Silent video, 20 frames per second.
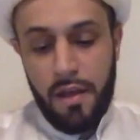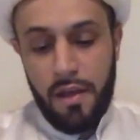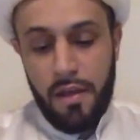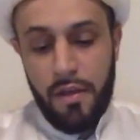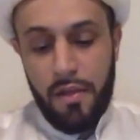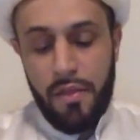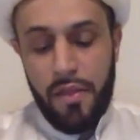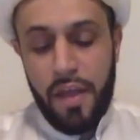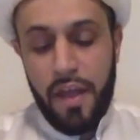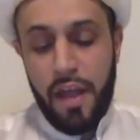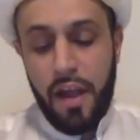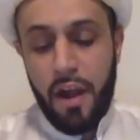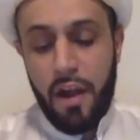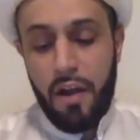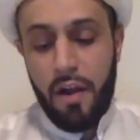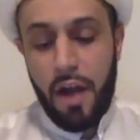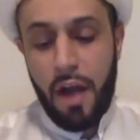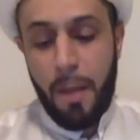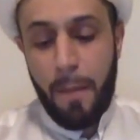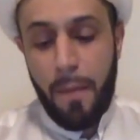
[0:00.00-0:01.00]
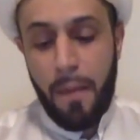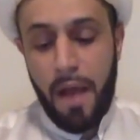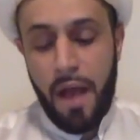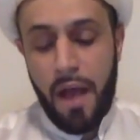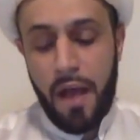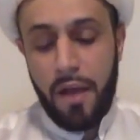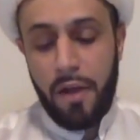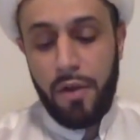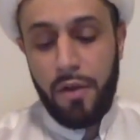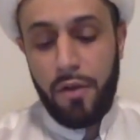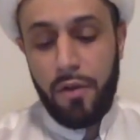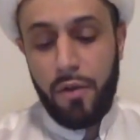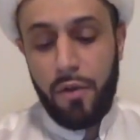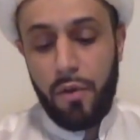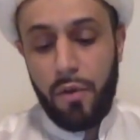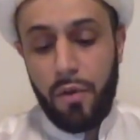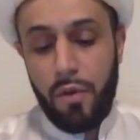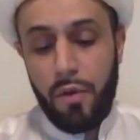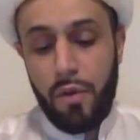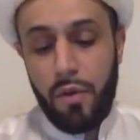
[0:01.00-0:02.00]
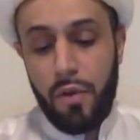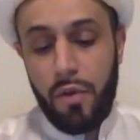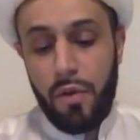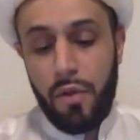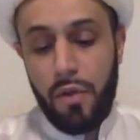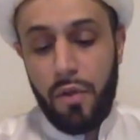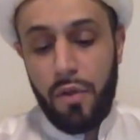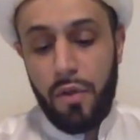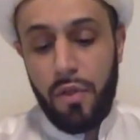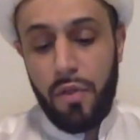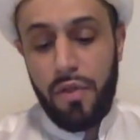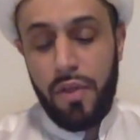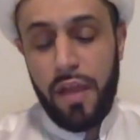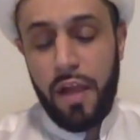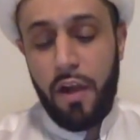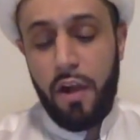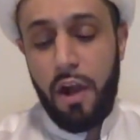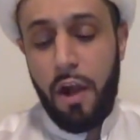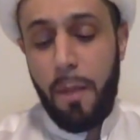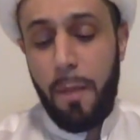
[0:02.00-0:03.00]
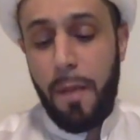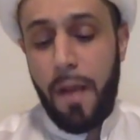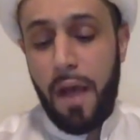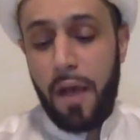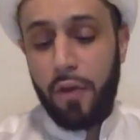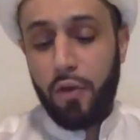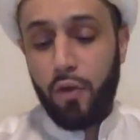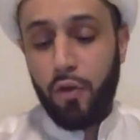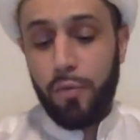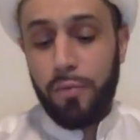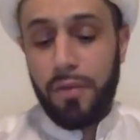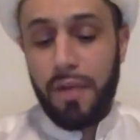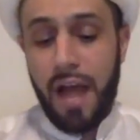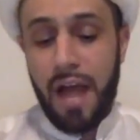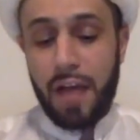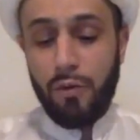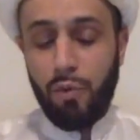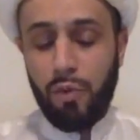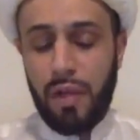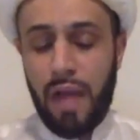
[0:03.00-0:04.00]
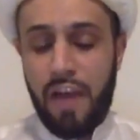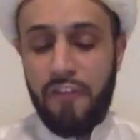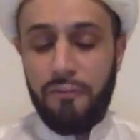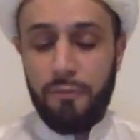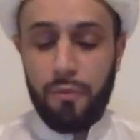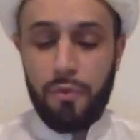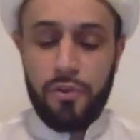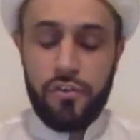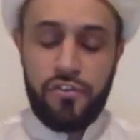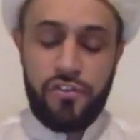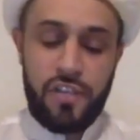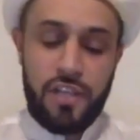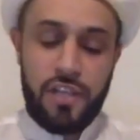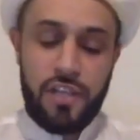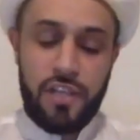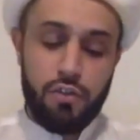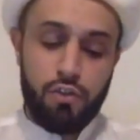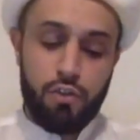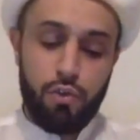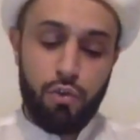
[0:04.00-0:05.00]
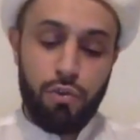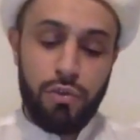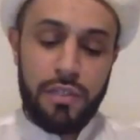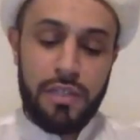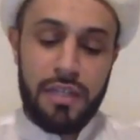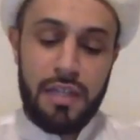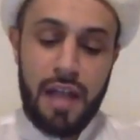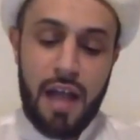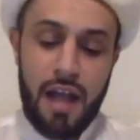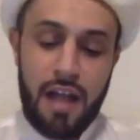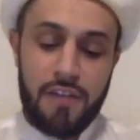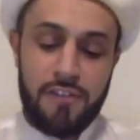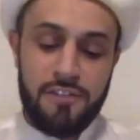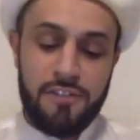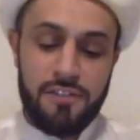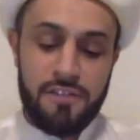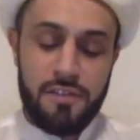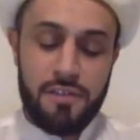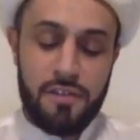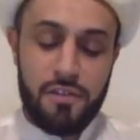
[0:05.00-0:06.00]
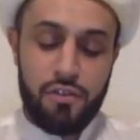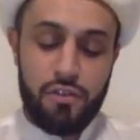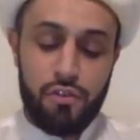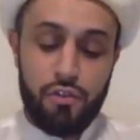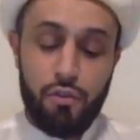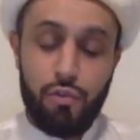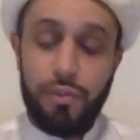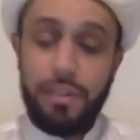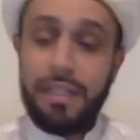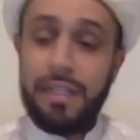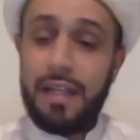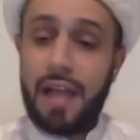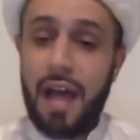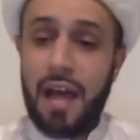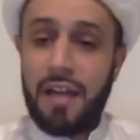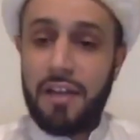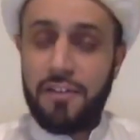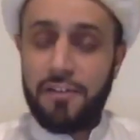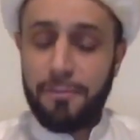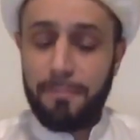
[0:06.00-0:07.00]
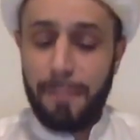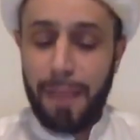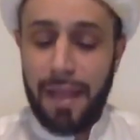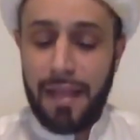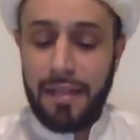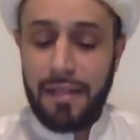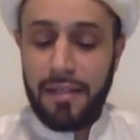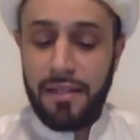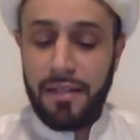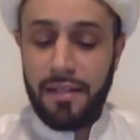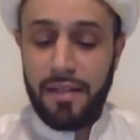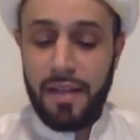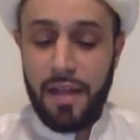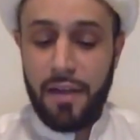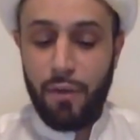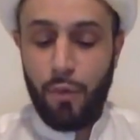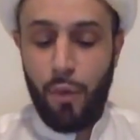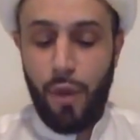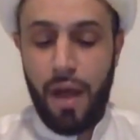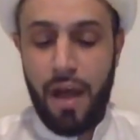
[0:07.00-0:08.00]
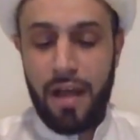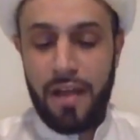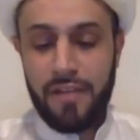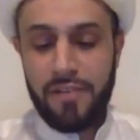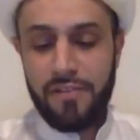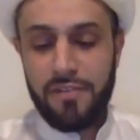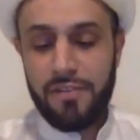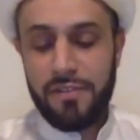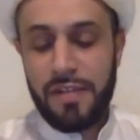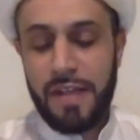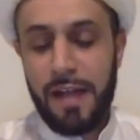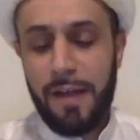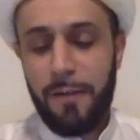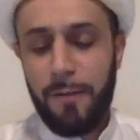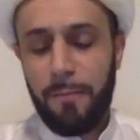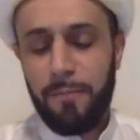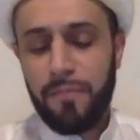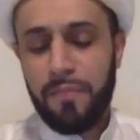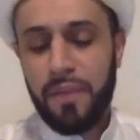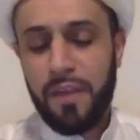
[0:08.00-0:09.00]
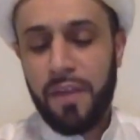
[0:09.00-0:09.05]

they are upon they are upon whom God will have mercy. Truly, God's truly God is mighty and wise. Now,